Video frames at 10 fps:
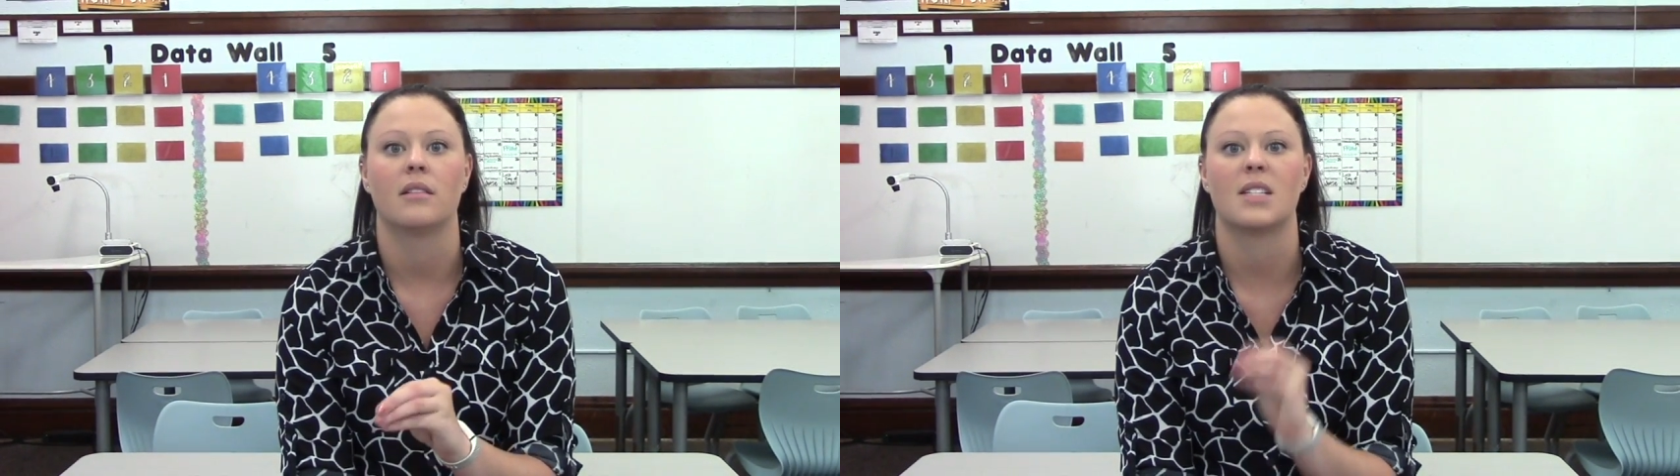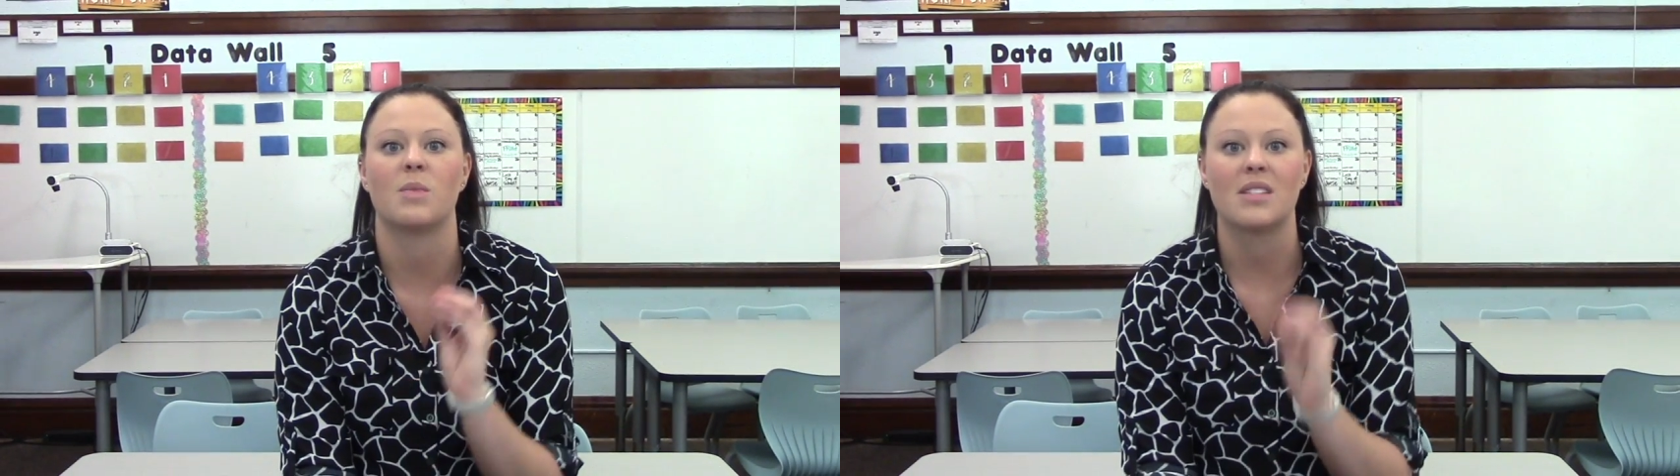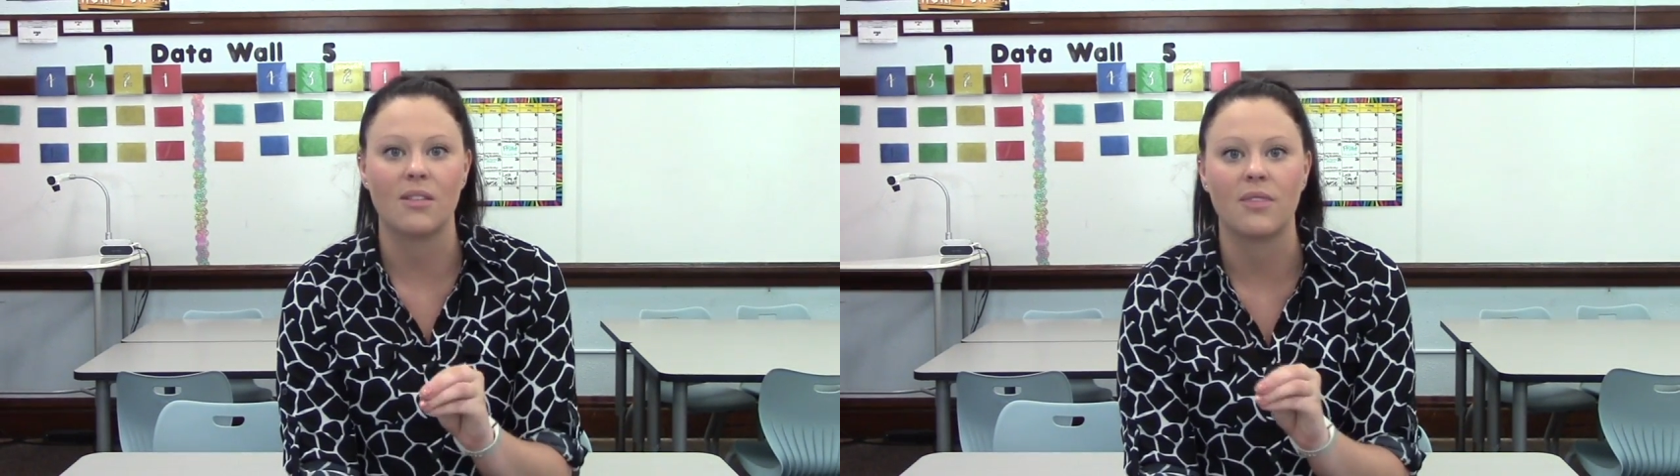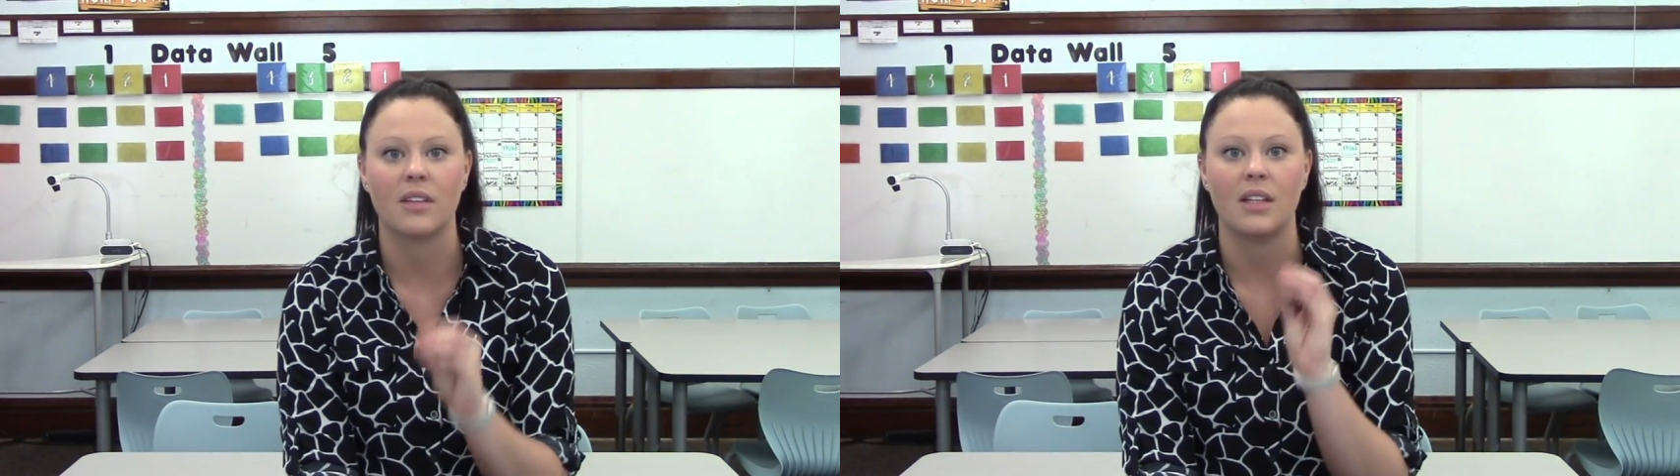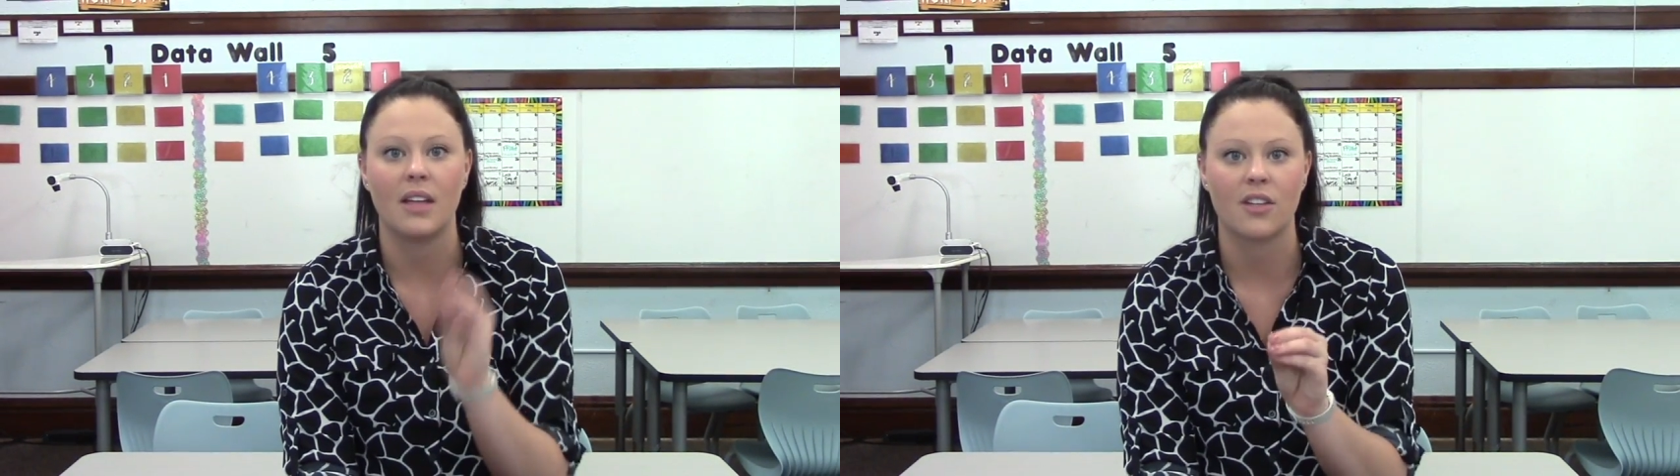
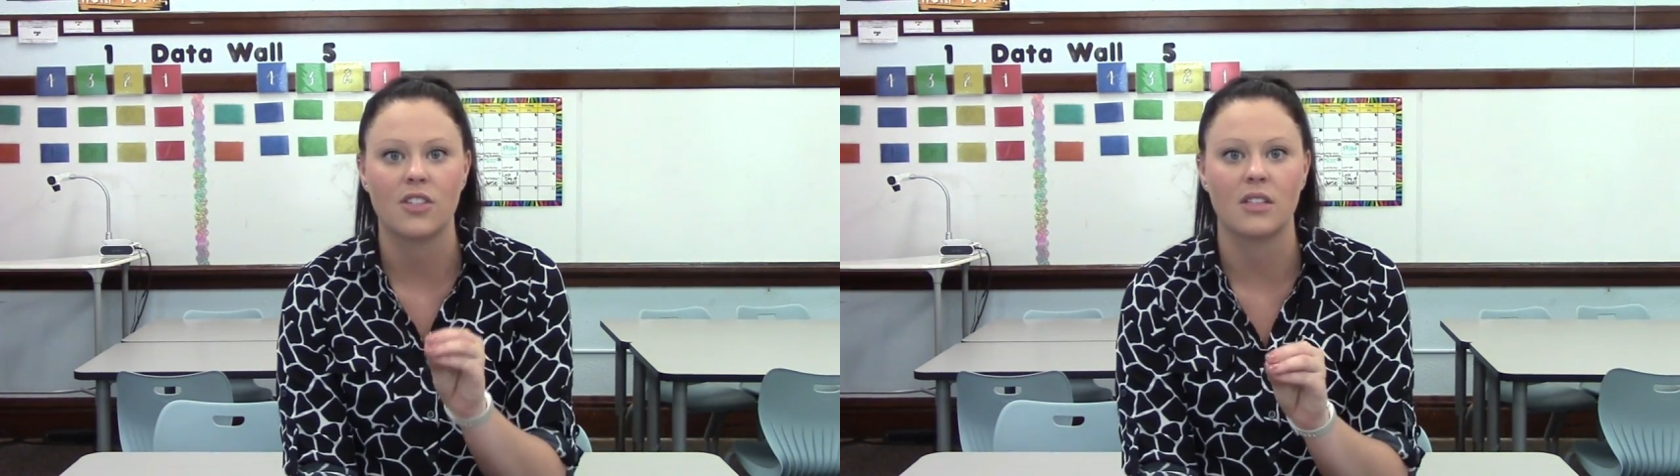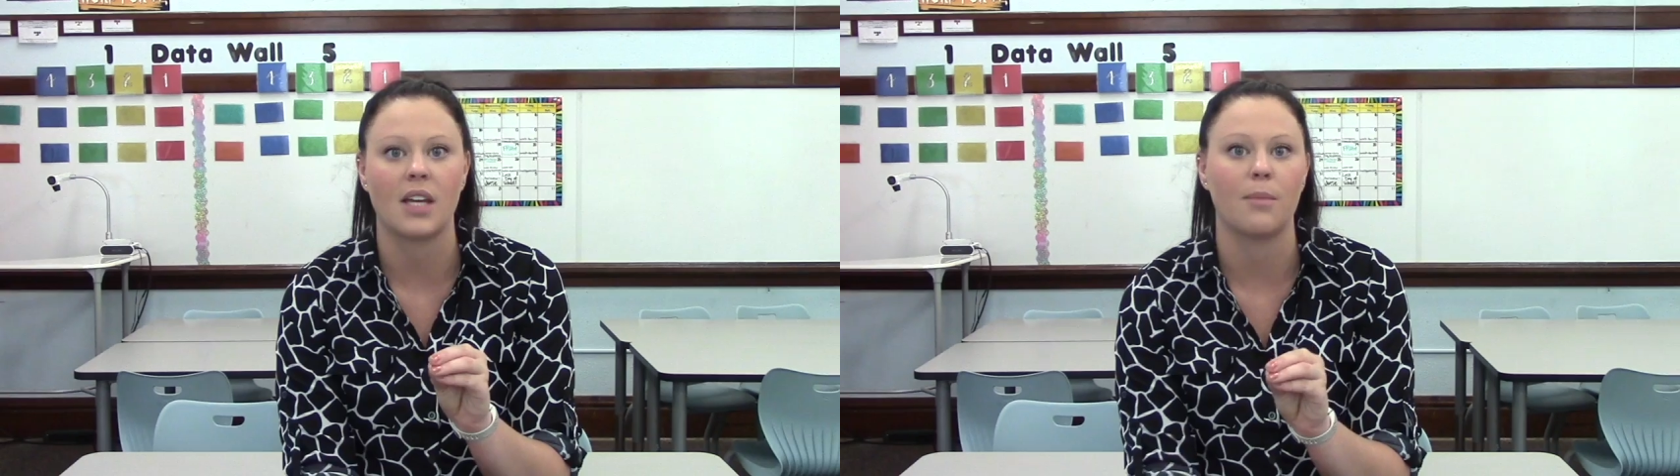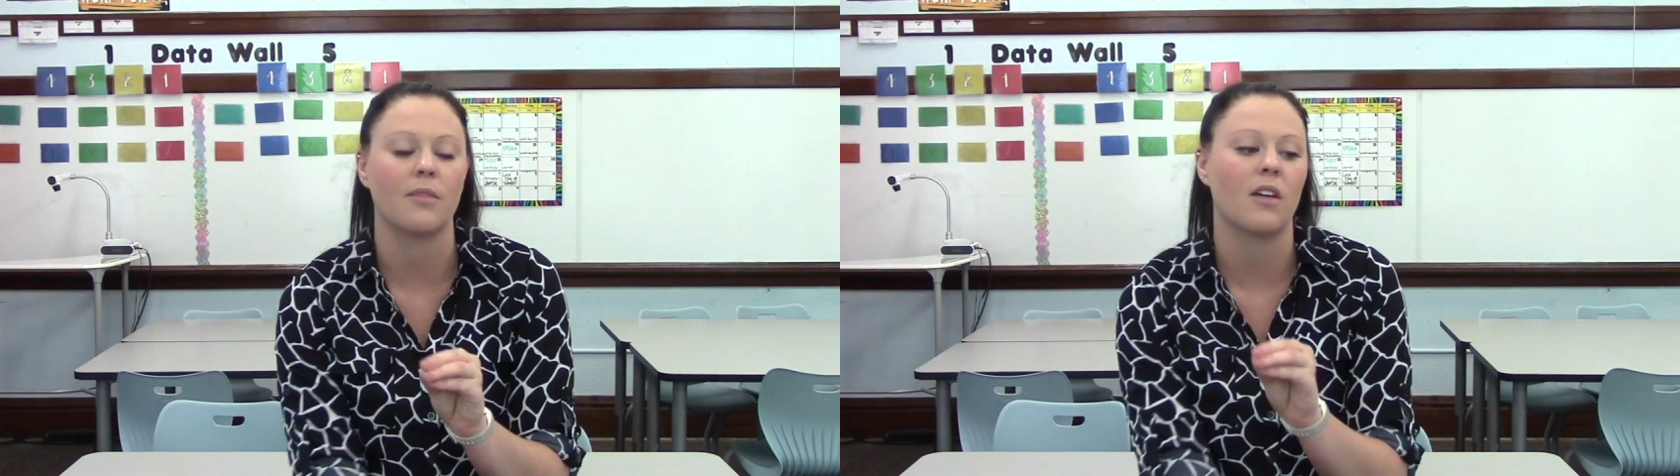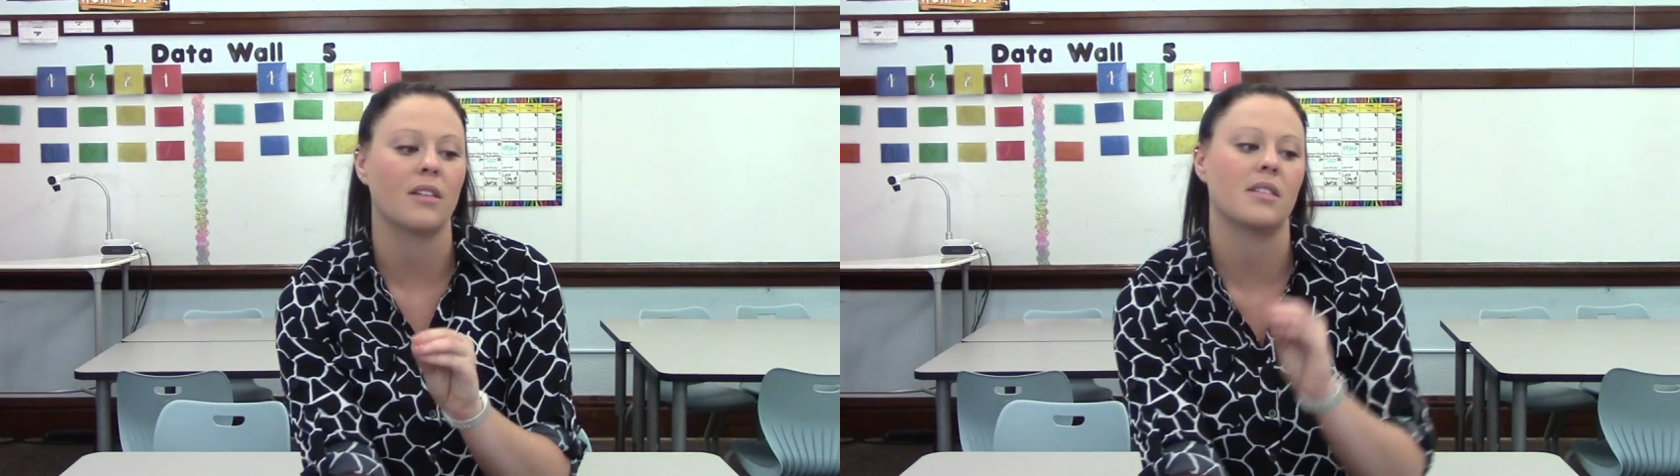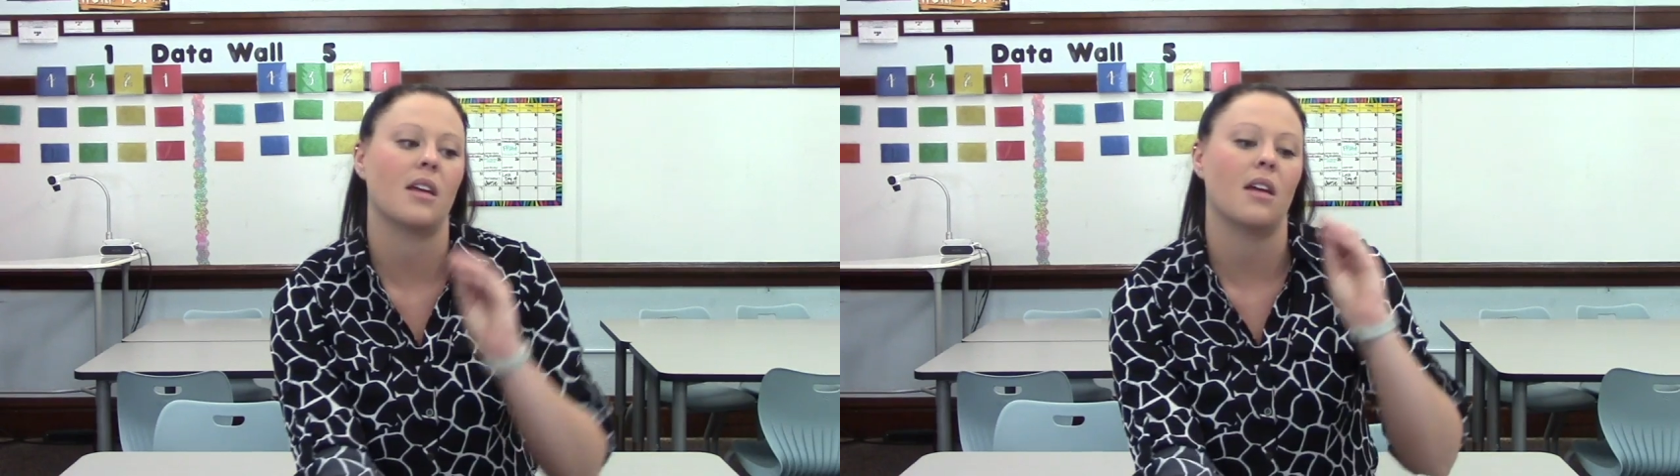specifically lecture type of
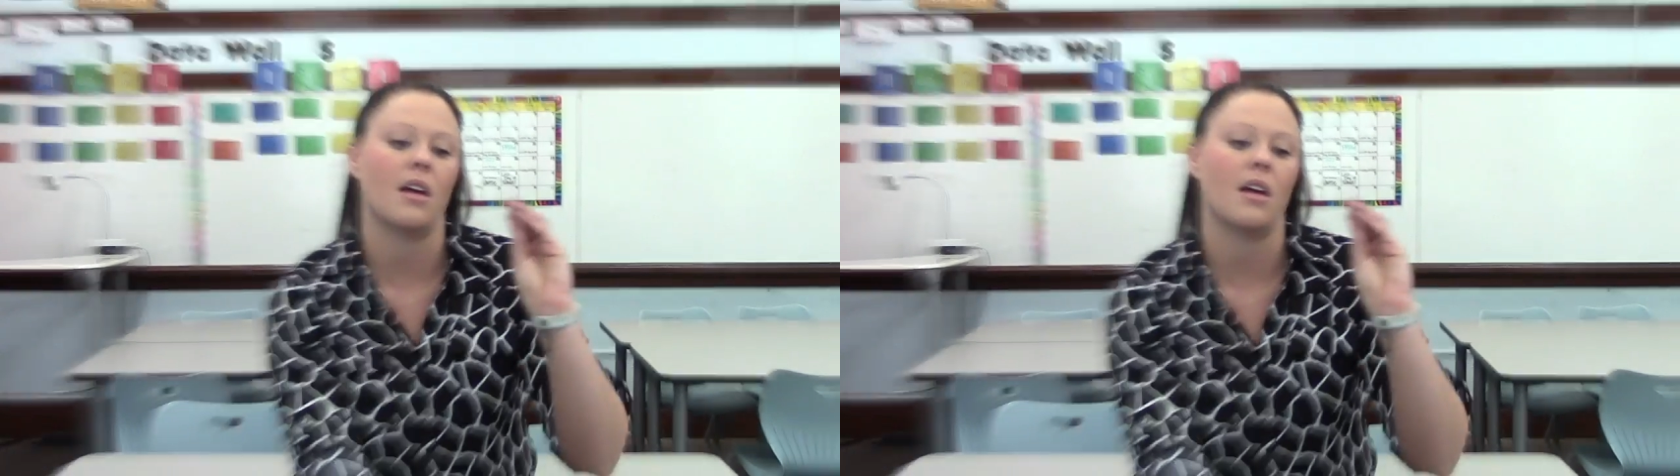content.